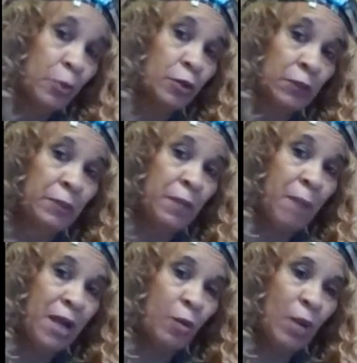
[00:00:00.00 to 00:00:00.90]
to cook them in the
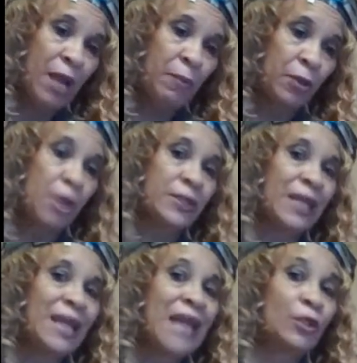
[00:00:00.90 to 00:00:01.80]
microwave because
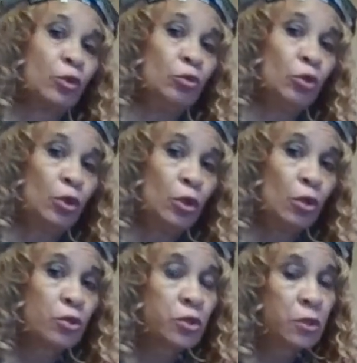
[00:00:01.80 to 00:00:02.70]
I like to
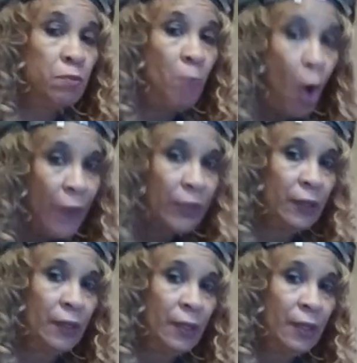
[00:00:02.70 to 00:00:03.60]
cook smart,
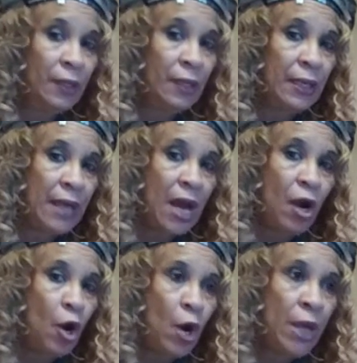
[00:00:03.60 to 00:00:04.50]
not
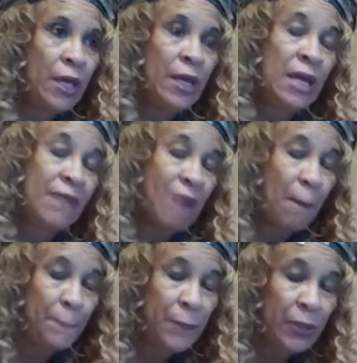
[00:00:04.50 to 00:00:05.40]
hard. If I
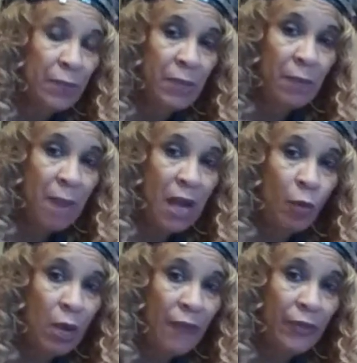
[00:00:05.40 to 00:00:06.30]
put them in the
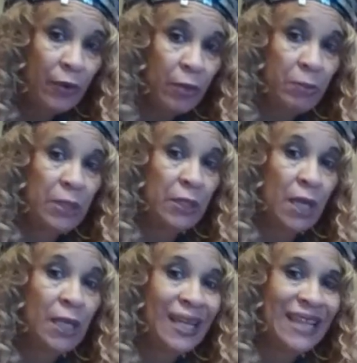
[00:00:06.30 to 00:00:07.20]
microwave, they're going to be
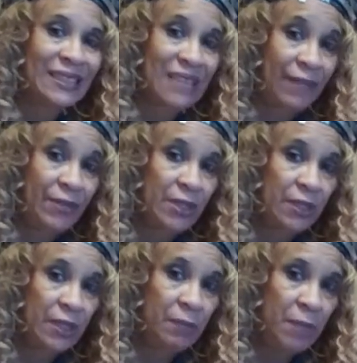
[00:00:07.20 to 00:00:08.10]
done in like 7 to
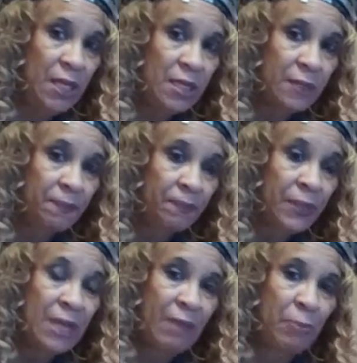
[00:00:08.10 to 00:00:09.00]
10 minutes.
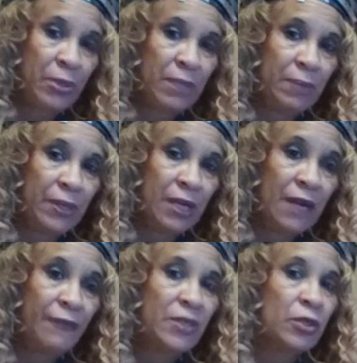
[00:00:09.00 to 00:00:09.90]
If I put them in the
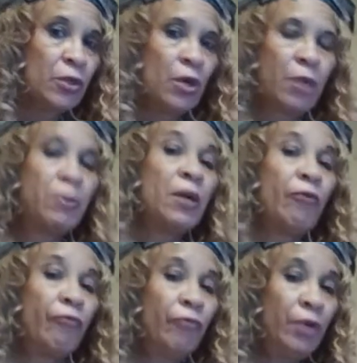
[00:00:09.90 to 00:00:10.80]
oven, it's going to be
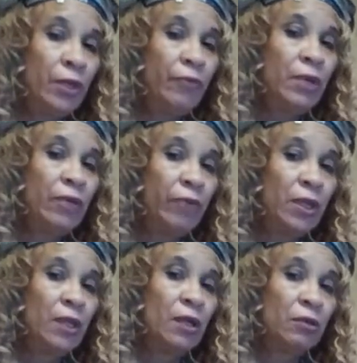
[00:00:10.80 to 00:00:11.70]
a
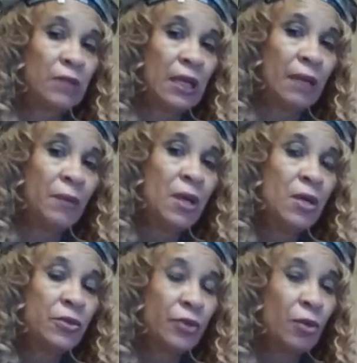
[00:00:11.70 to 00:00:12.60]
really long time.
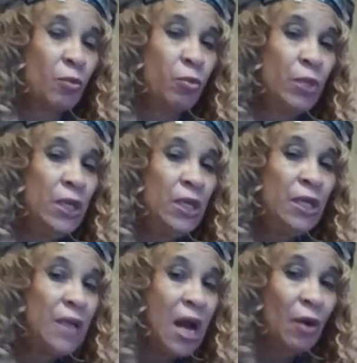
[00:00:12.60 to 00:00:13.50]
So
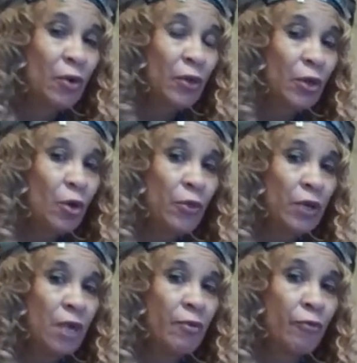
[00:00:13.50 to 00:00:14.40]
we're not going to go
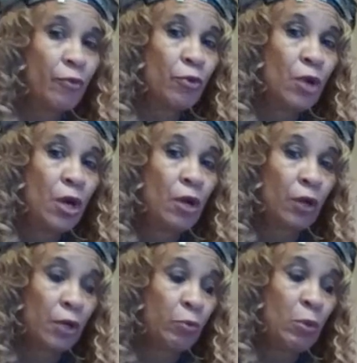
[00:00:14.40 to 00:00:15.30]
the oven route
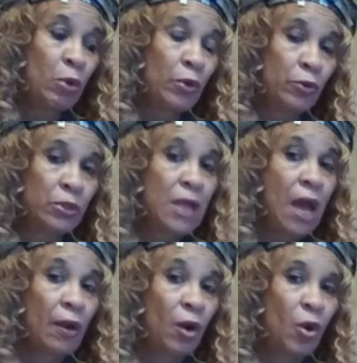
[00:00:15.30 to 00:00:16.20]
because we want to do this
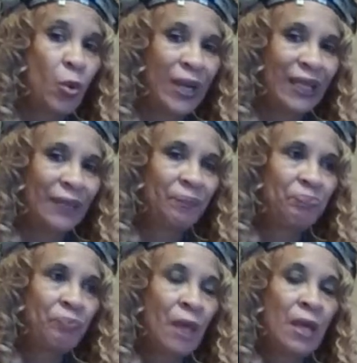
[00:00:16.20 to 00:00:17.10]
kind of quickly.
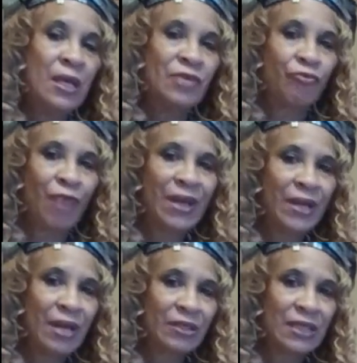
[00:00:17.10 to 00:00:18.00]
It's
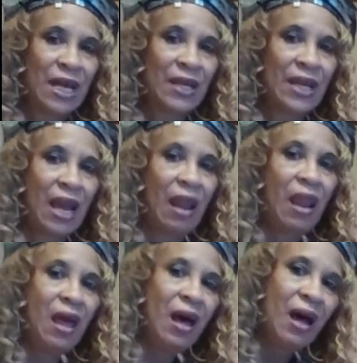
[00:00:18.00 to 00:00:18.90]
raining outside and I
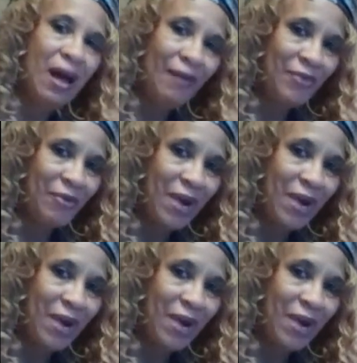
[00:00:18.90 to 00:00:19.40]
love the